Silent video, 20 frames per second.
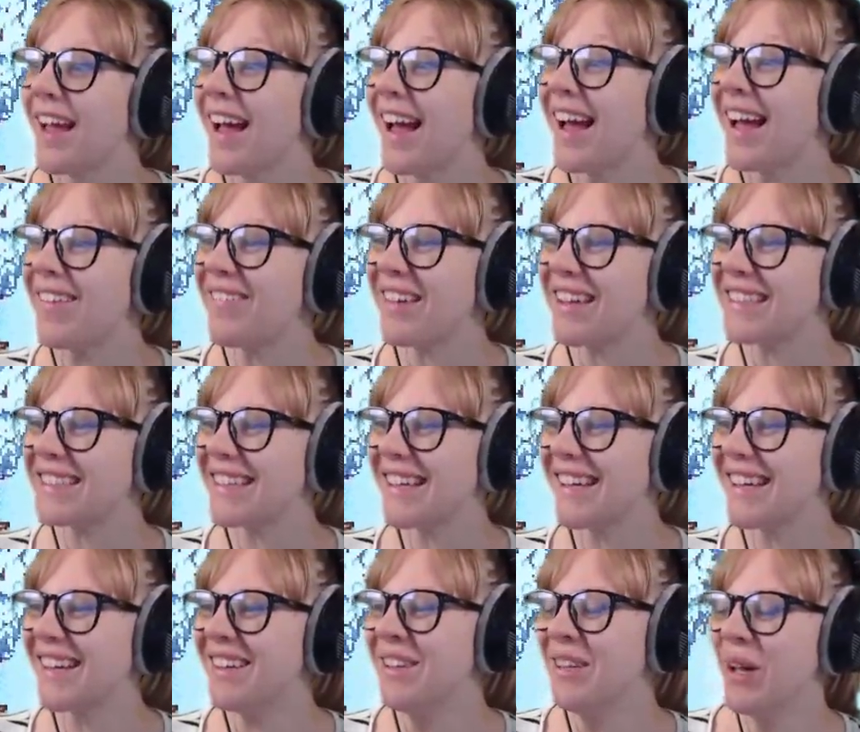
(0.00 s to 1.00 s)
Hi,
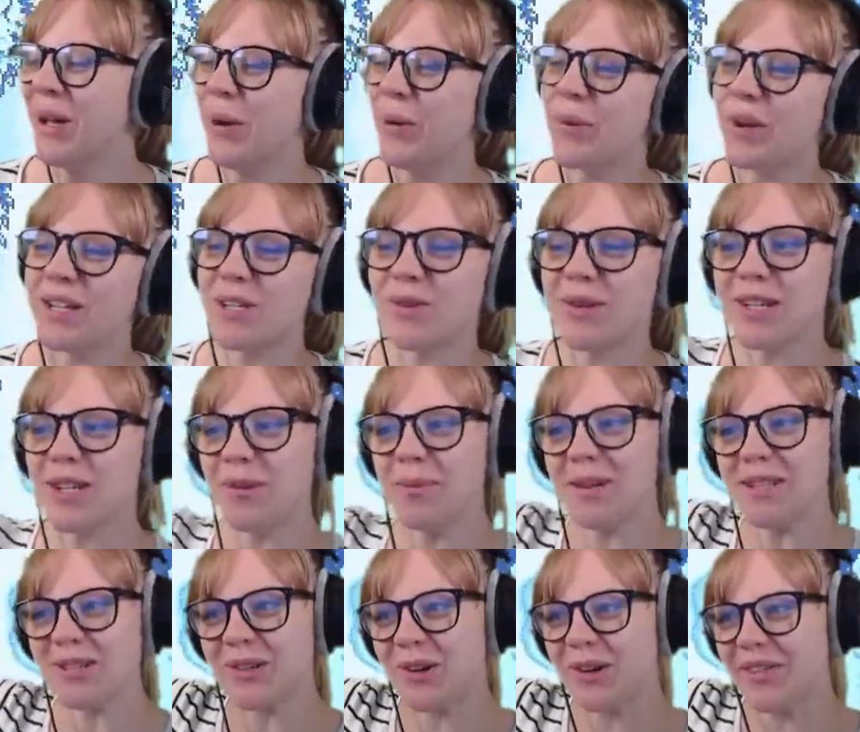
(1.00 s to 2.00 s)
Victor! Winter is
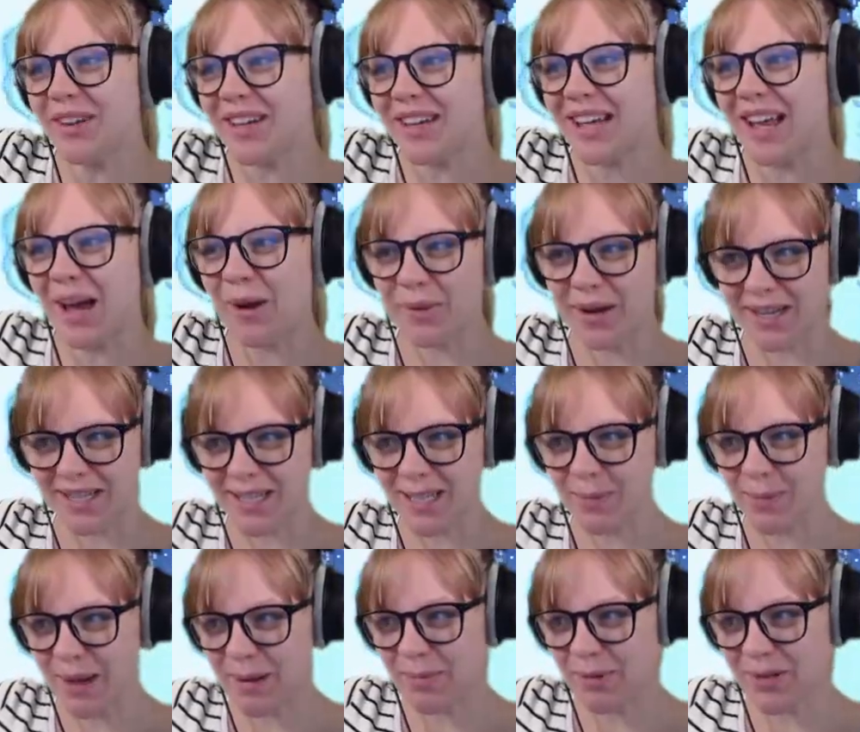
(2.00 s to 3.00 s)
almost over. Can't wait to
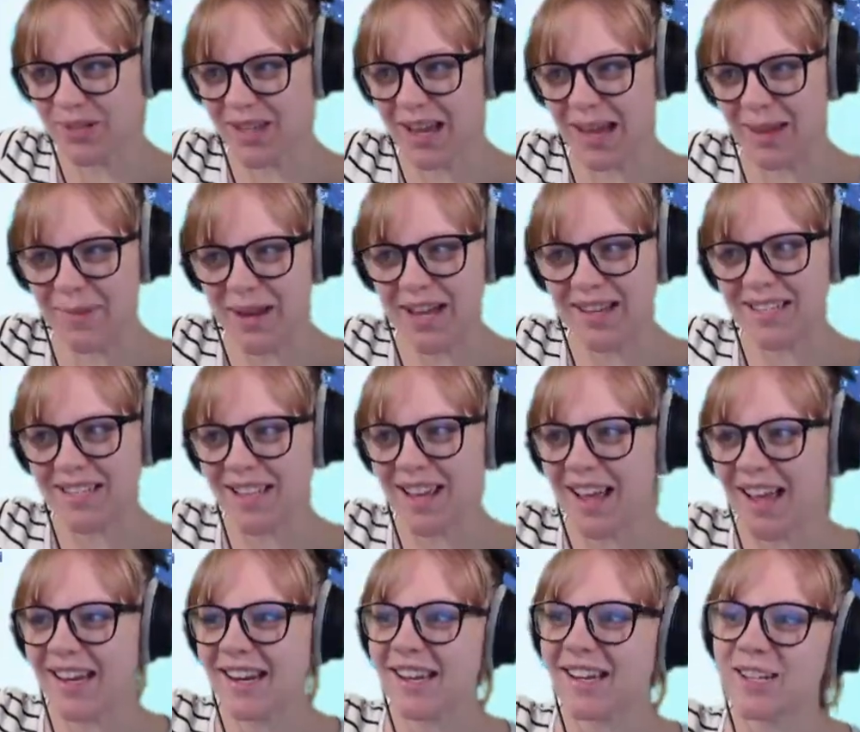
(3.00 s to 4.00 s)
spend more time
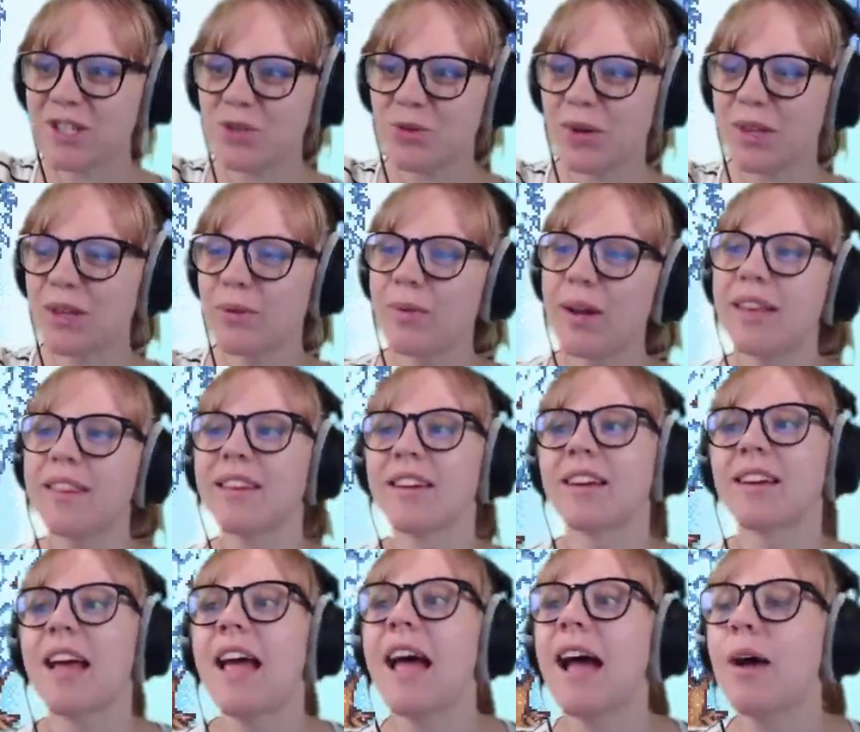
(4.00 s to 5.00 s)
outside and enjoy the
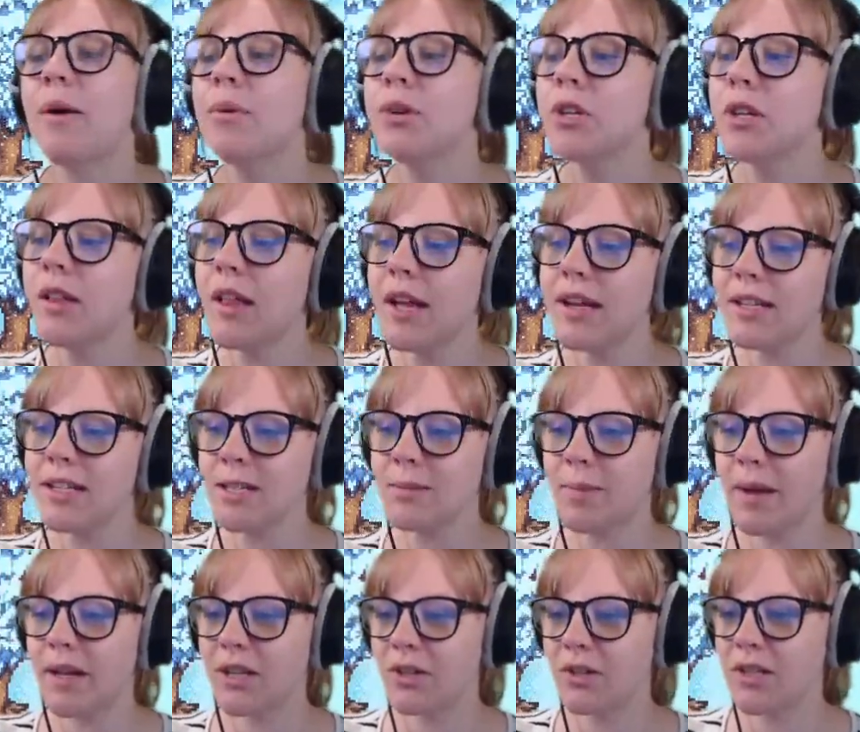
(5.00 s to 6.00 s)
weather. How would you like to
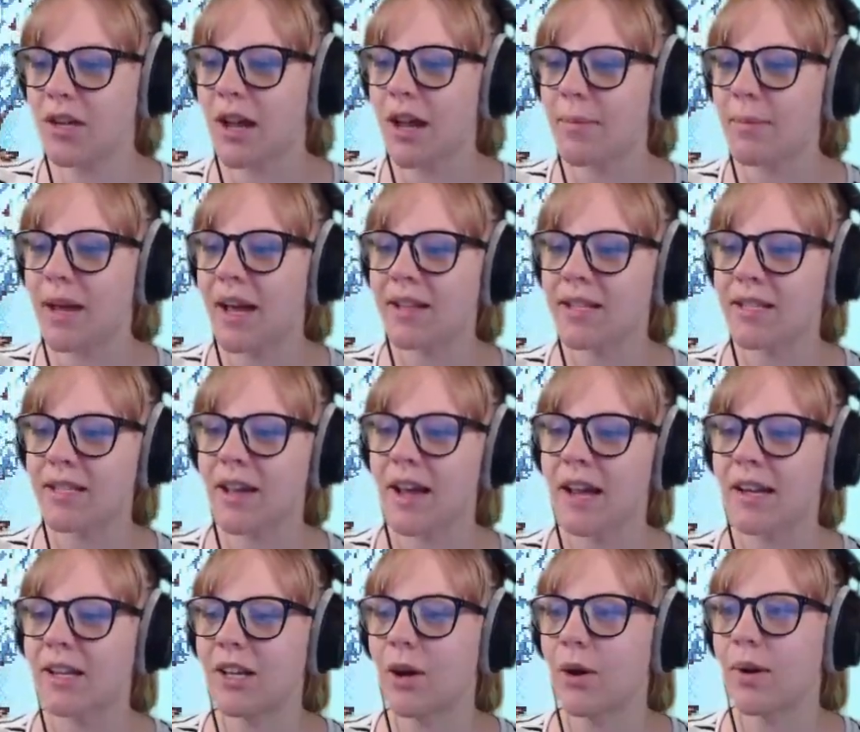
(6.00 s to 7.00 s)
spend your time
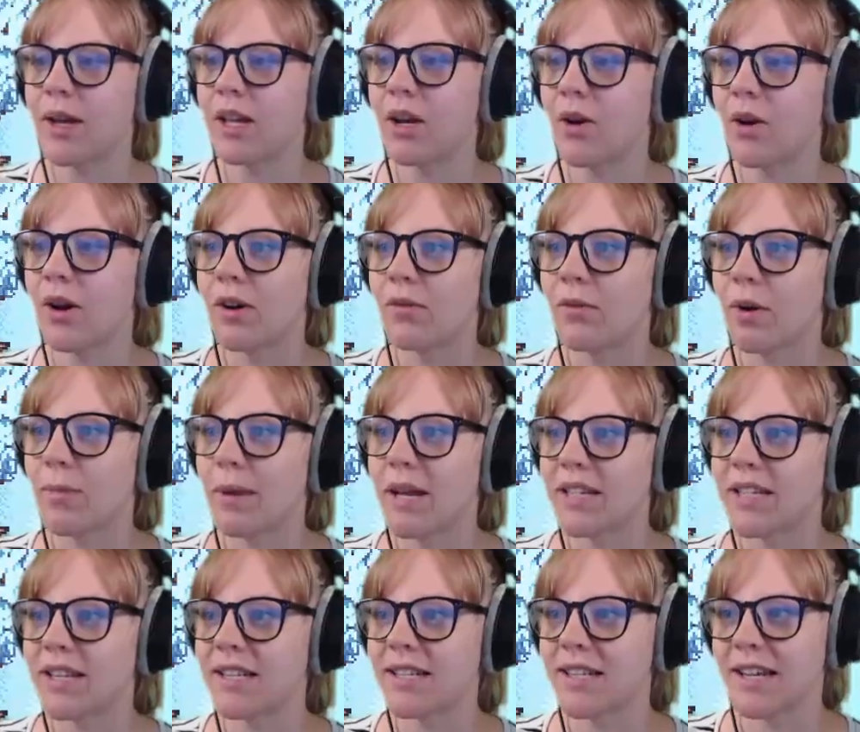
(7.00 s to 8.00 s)
outside going on
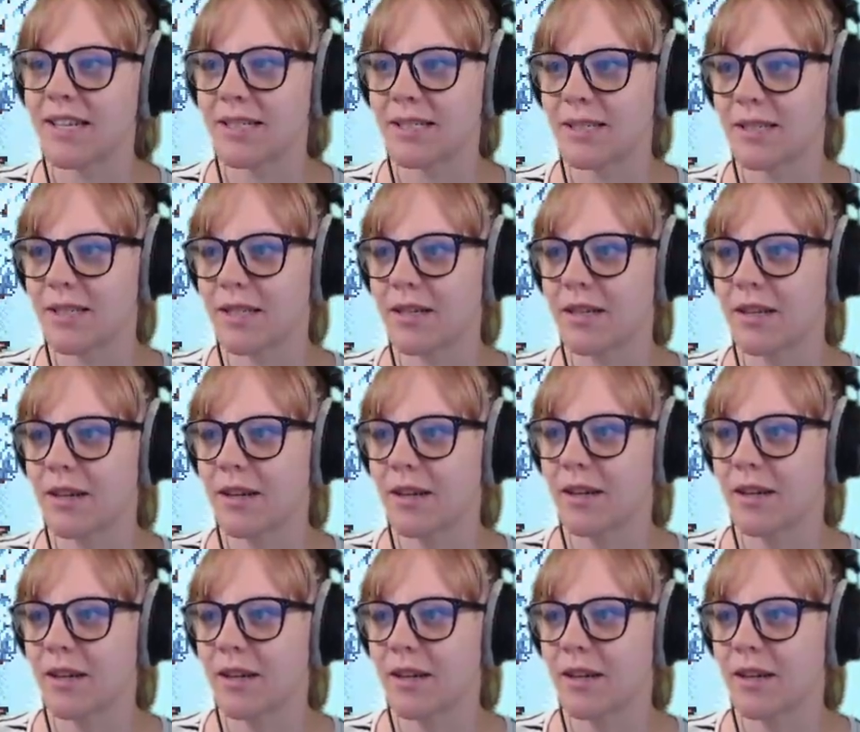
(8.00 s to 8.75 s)
romantic dates?